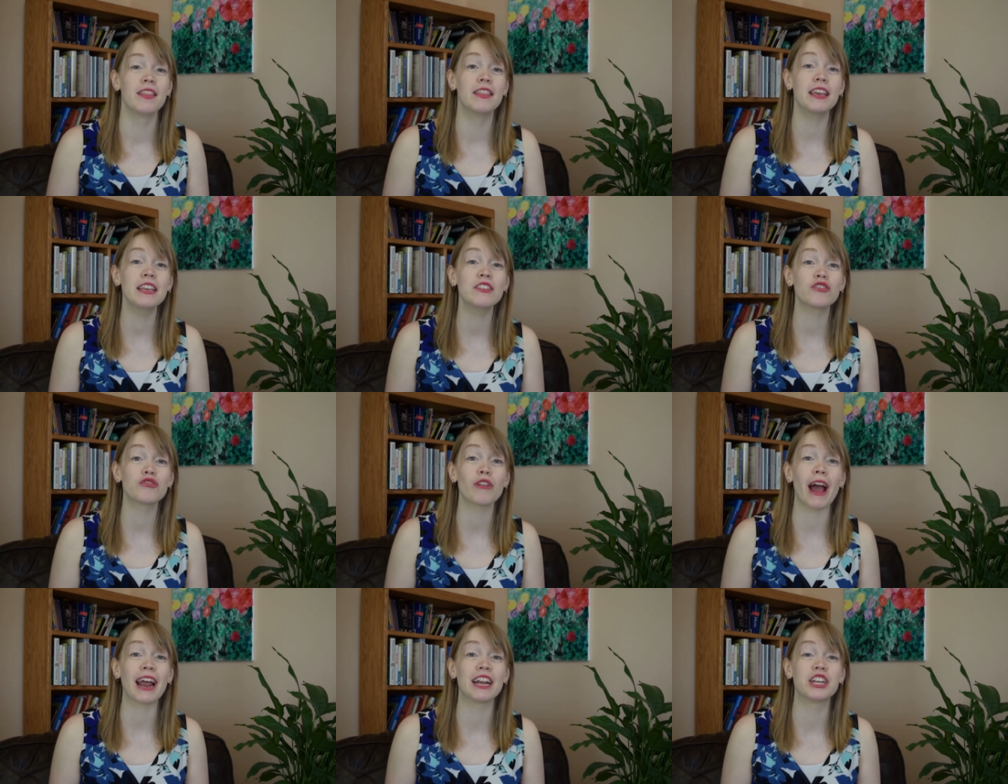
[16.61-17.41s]
These
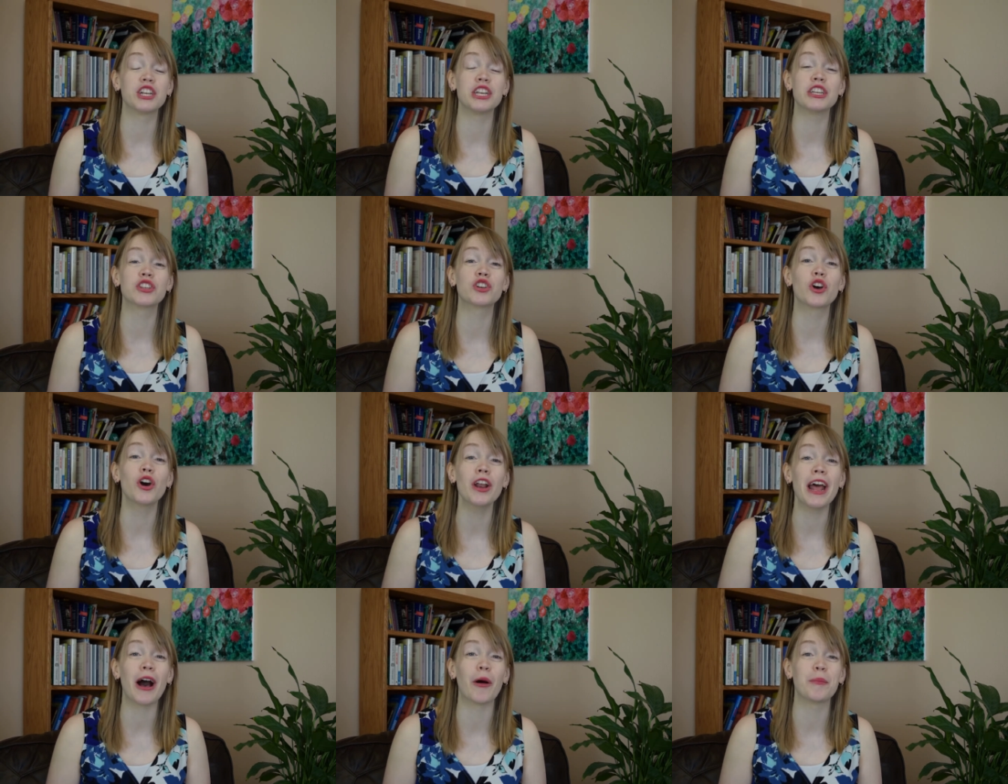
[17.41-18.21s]
strategies
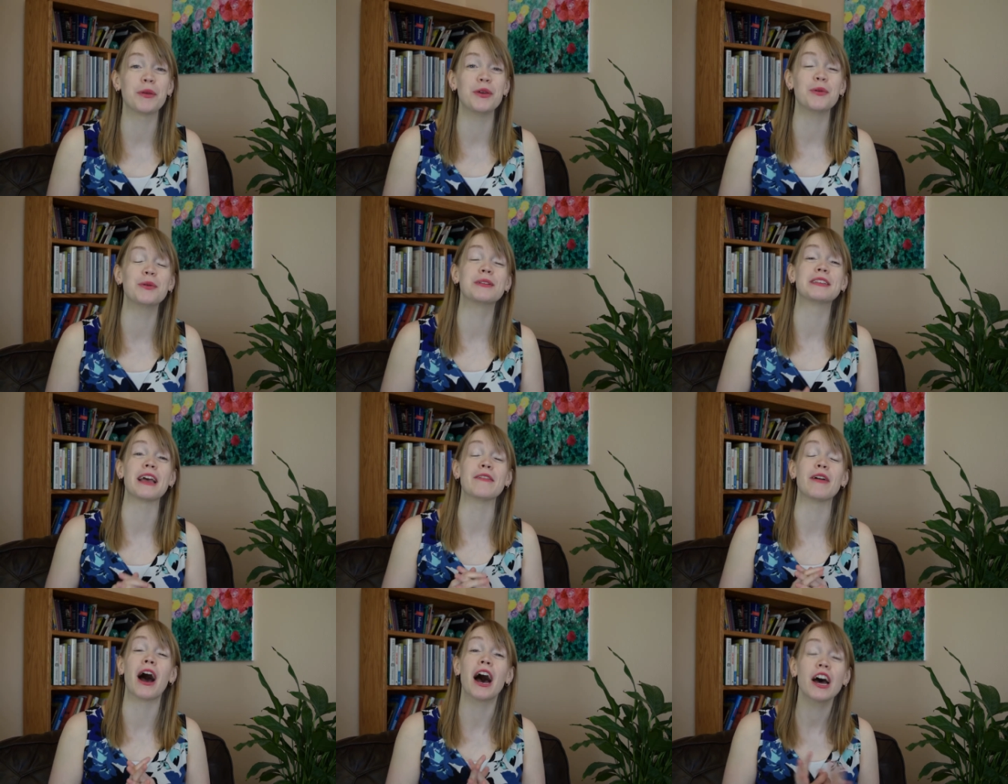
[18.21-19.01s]
could help you
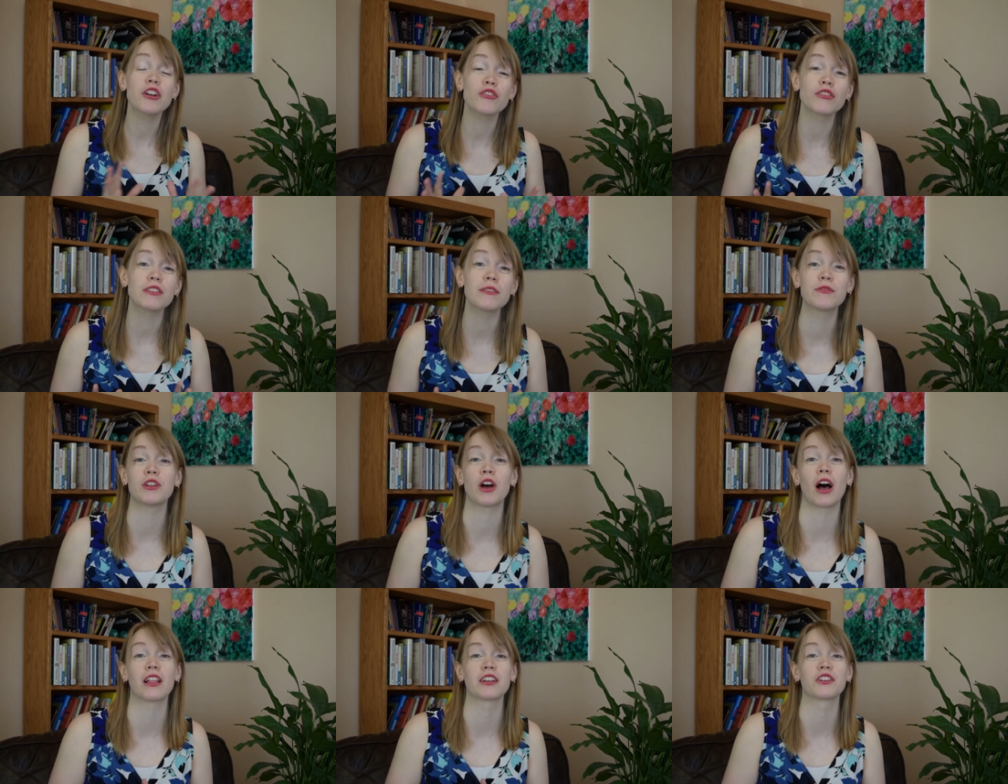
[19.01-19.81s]
save hundreds of
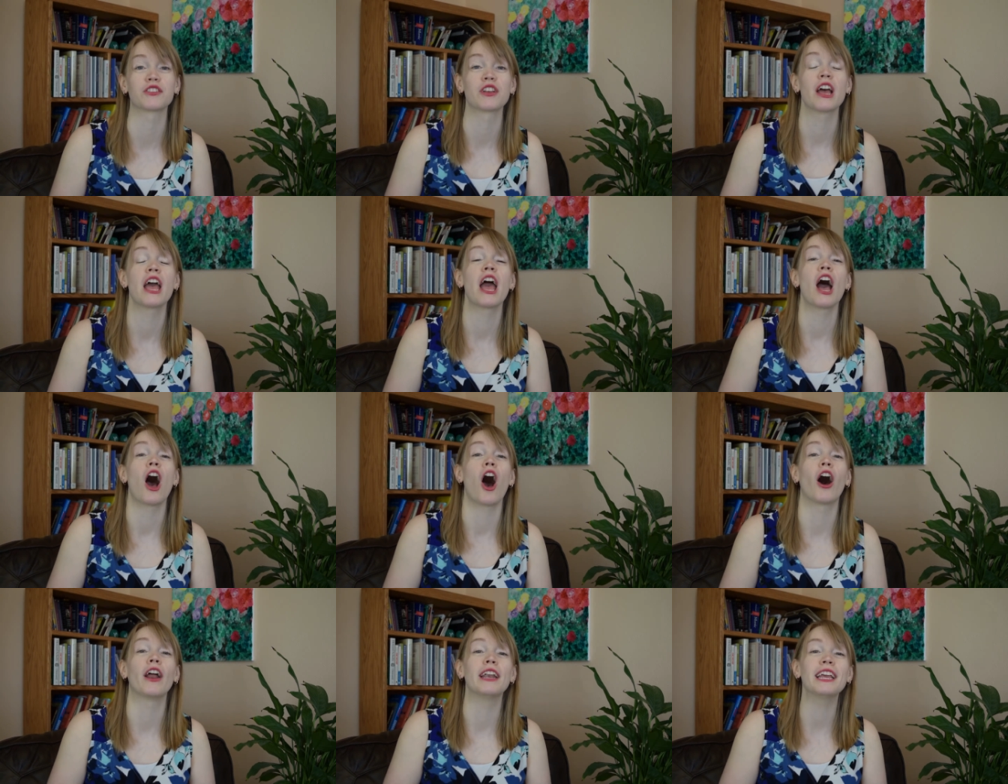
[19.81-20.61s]
dollars
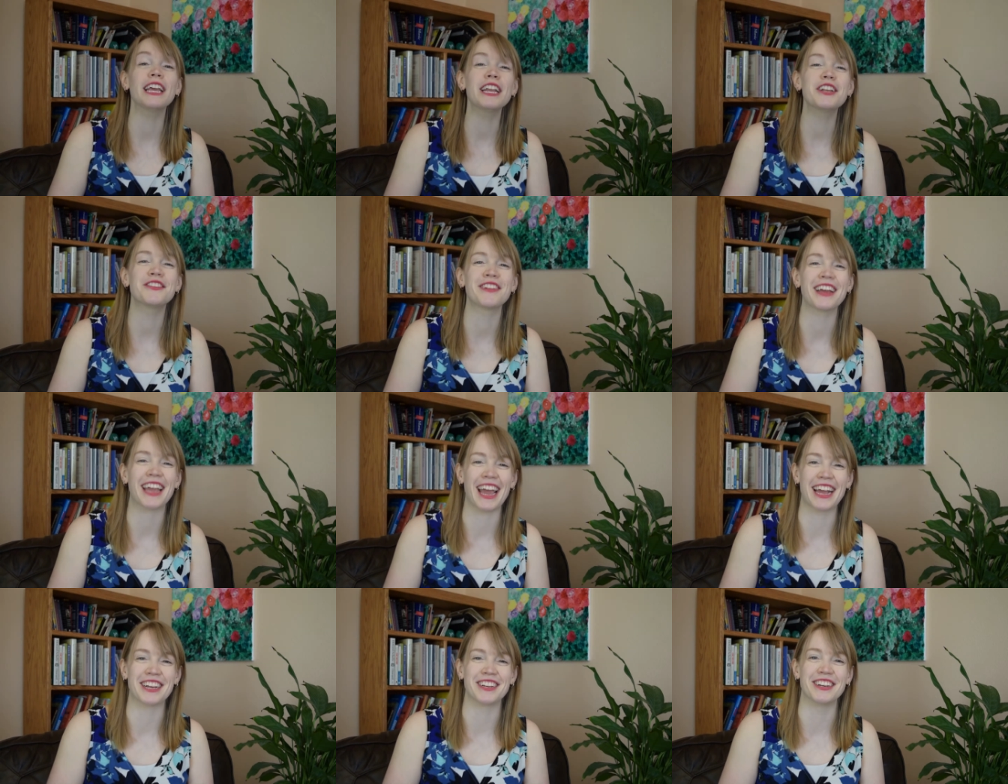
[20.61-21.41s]
on each
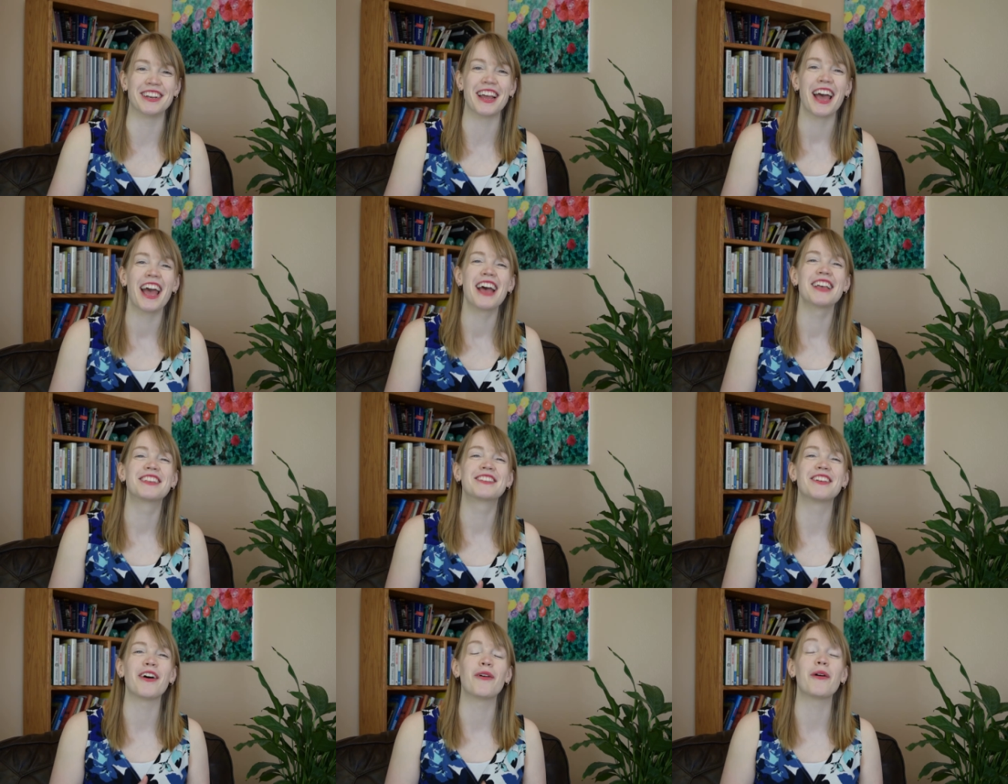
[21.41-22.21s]
vacation
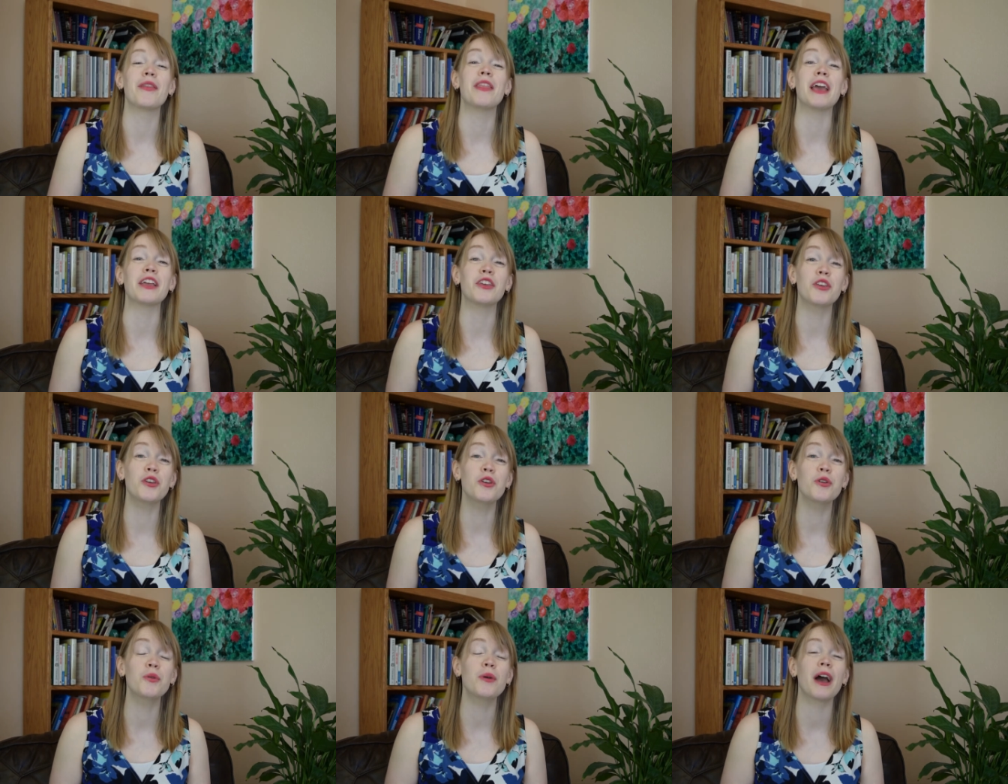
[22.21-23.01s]
so that
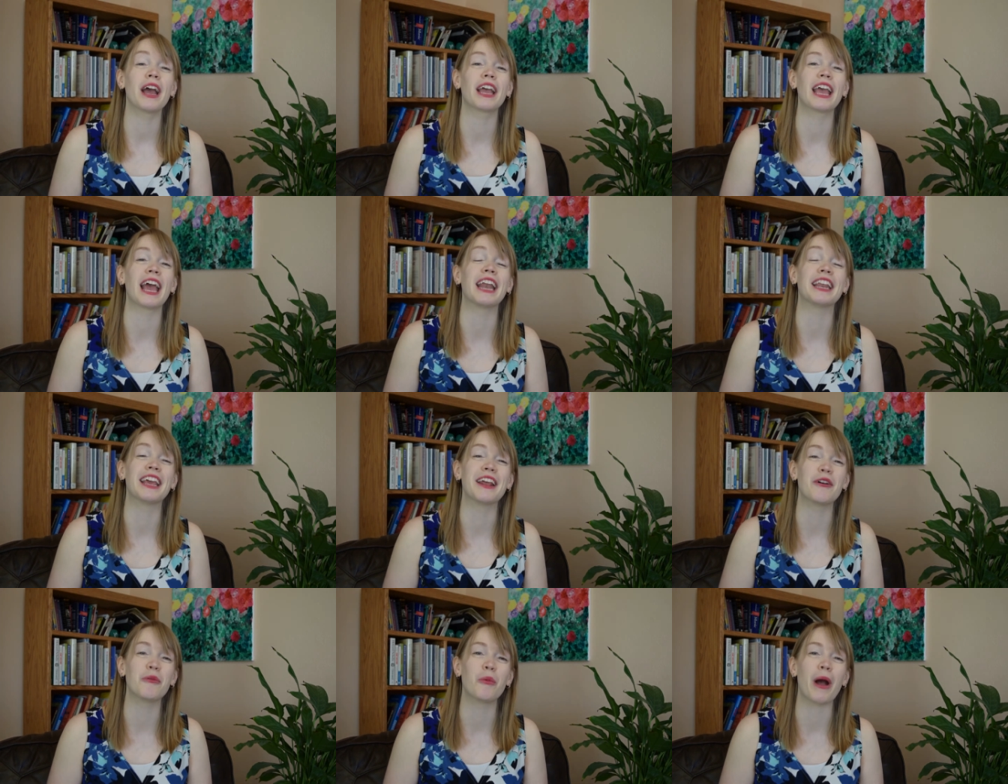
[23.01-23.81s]
you can
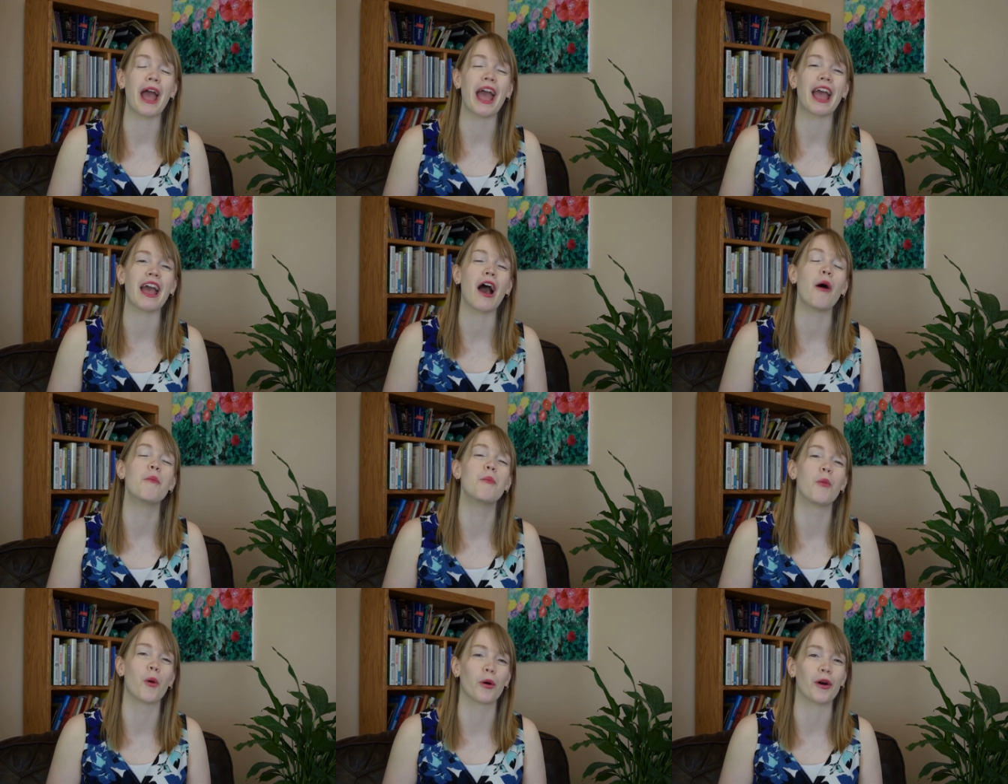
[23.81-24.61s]
get away
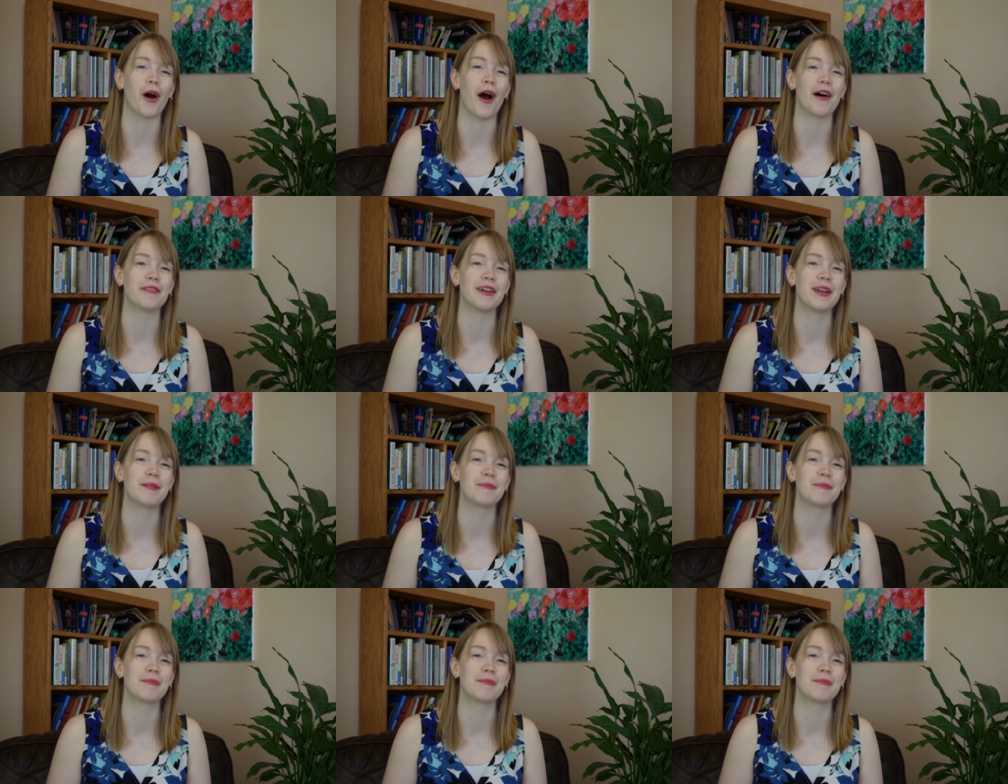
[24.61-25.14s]
more often.